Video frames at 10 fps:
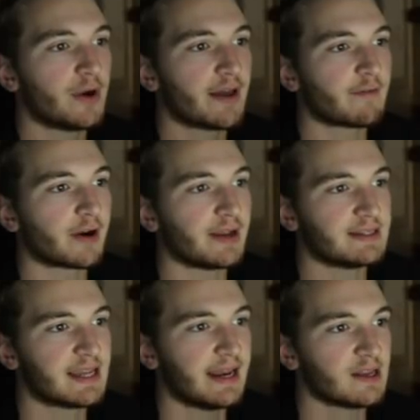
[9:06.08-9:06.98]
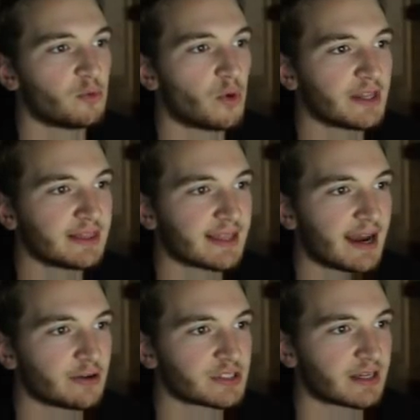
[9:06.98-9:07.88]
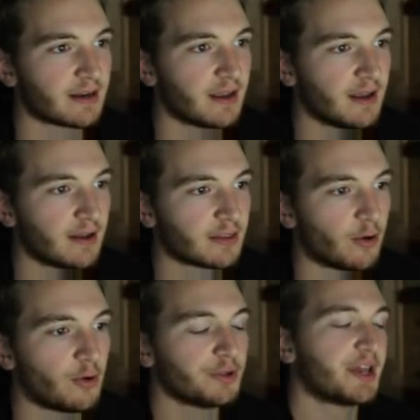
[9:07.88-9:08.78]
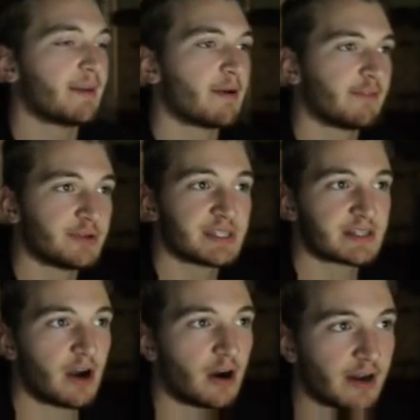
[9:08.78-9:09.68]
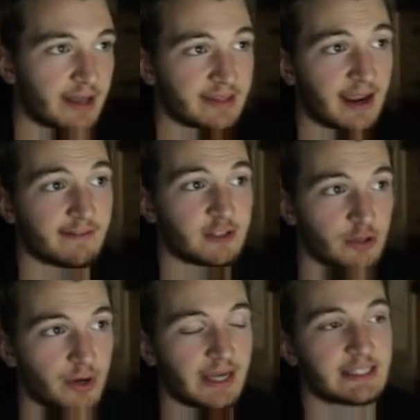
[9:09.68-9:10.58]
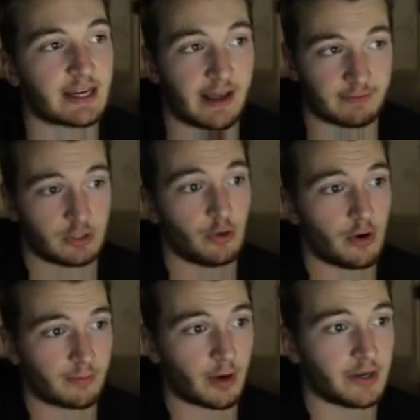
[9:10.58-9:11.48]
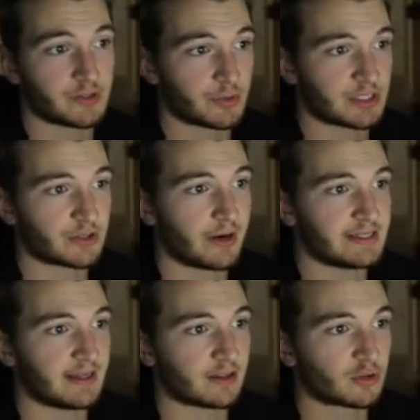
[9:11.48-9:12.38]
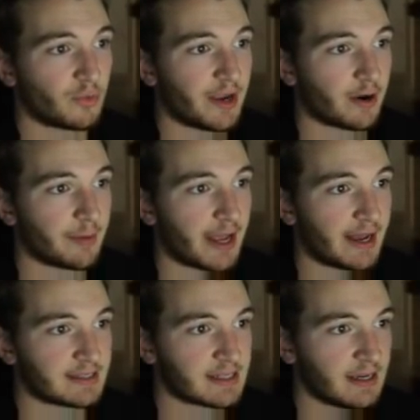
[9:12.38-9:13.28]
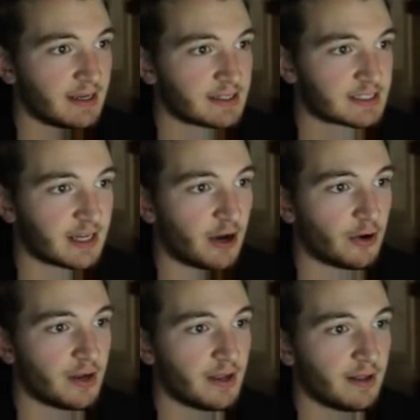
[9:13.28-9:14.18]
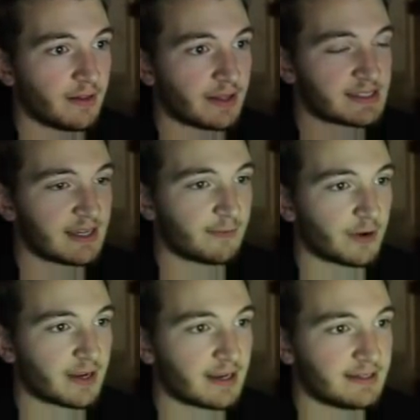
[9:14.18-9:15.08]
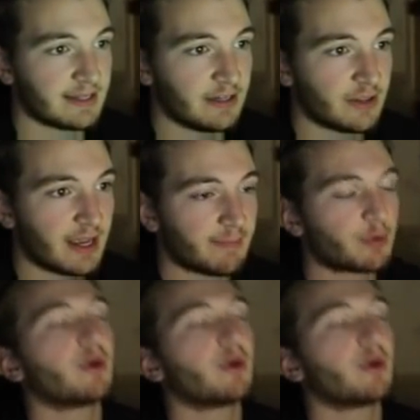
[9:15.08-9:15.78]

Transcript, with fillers: whatever, is hitting 1,000 the whole time I've used this card, I think I have two hits and I have two home runs, which is crazy, and three RBIs. So, let's see if we can continue the hit